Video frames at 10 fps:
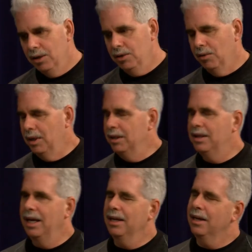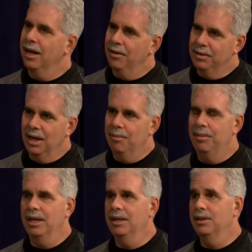doing it, taking care of
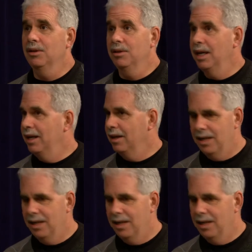dumpings or taking